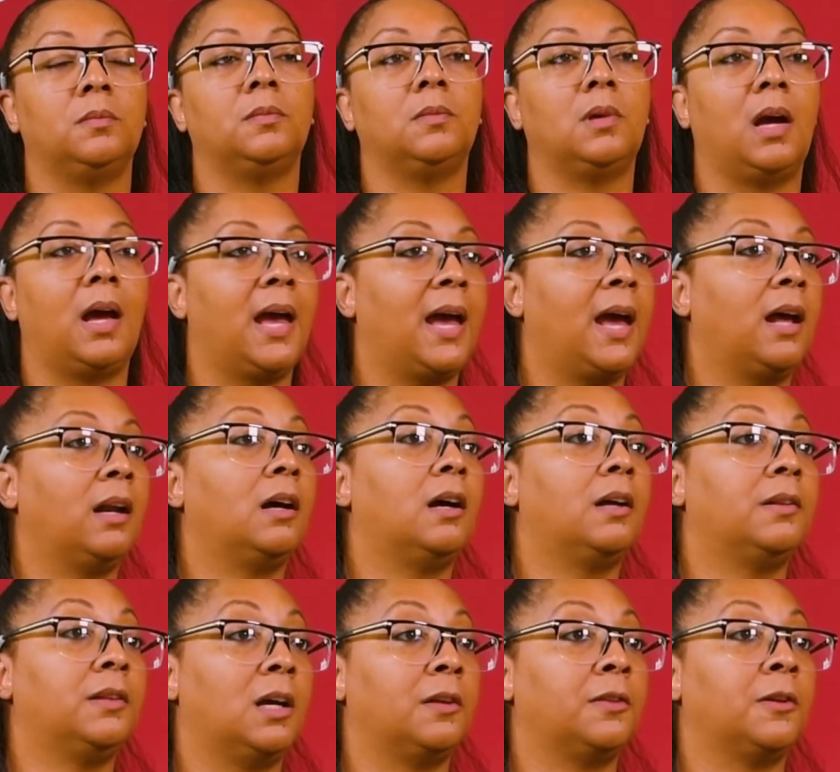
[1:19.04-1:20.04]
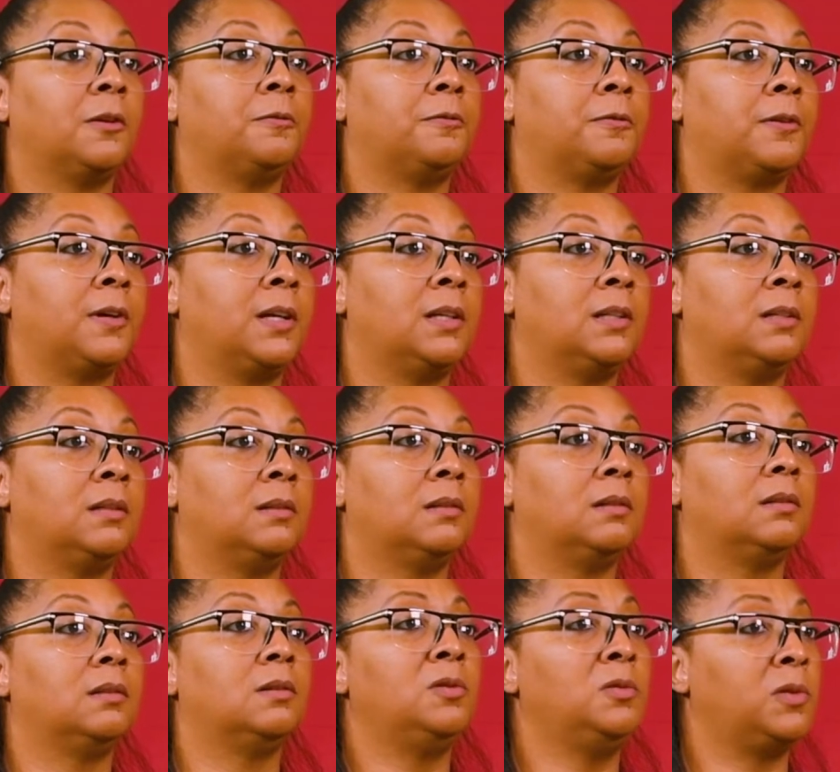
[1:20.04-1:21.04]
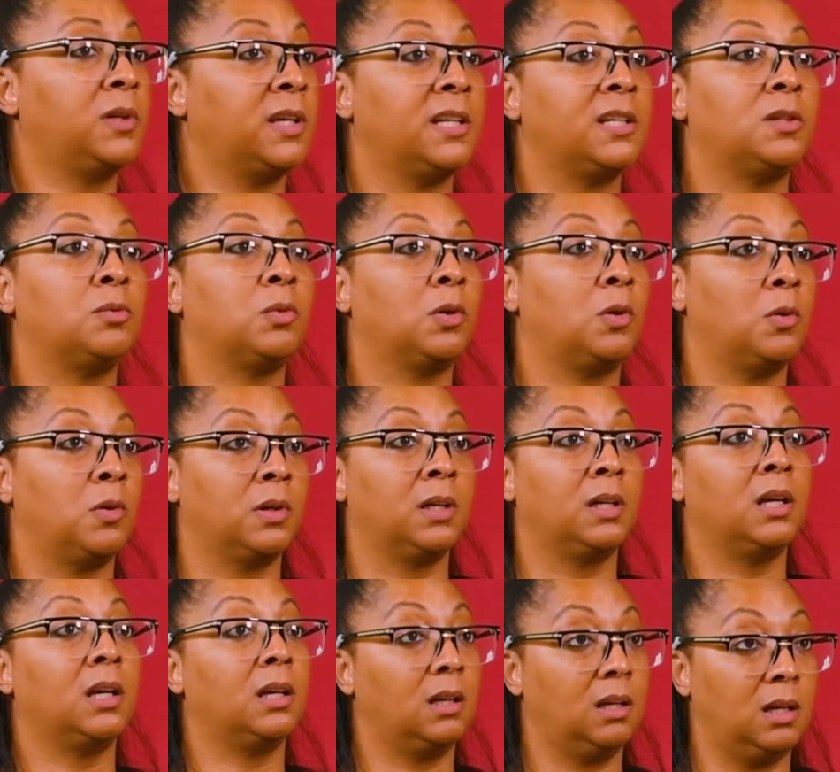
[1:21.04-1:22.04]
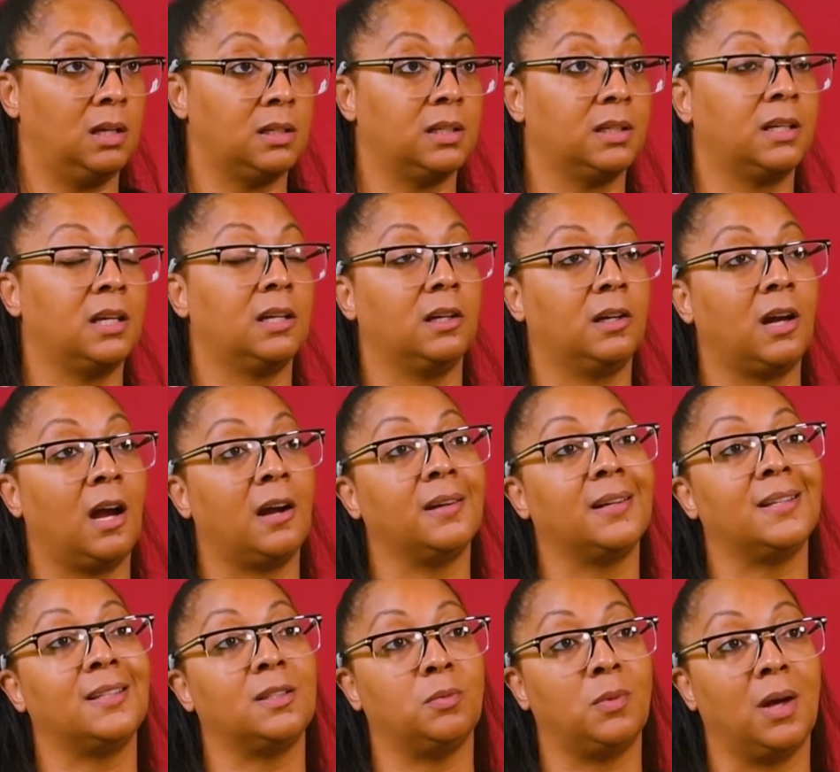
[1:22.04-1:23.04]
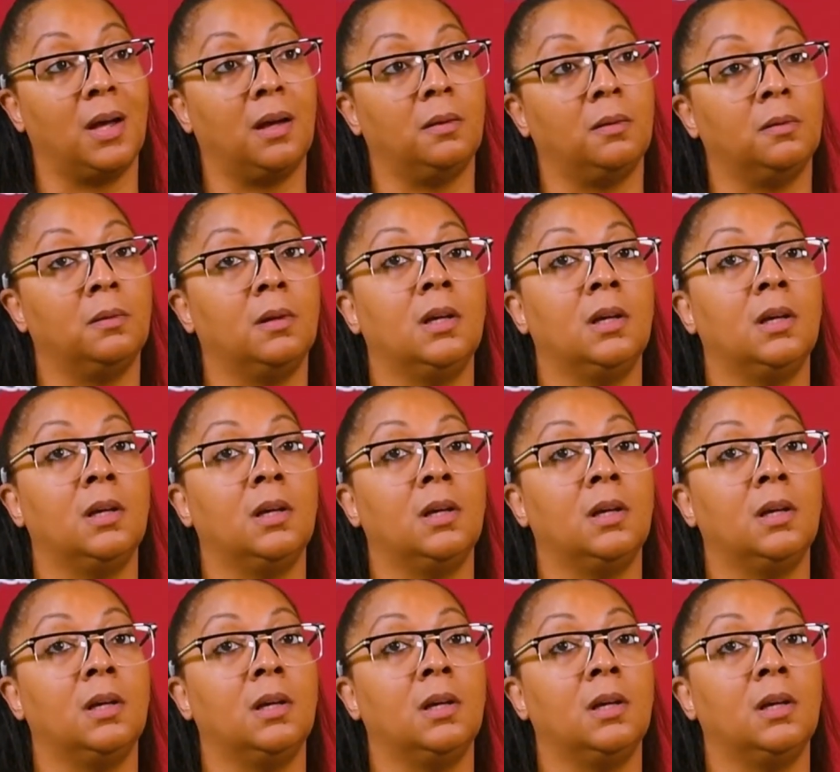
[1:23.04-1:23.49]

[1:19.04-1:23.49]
I had another friend whose kids were going into kindergarten as well.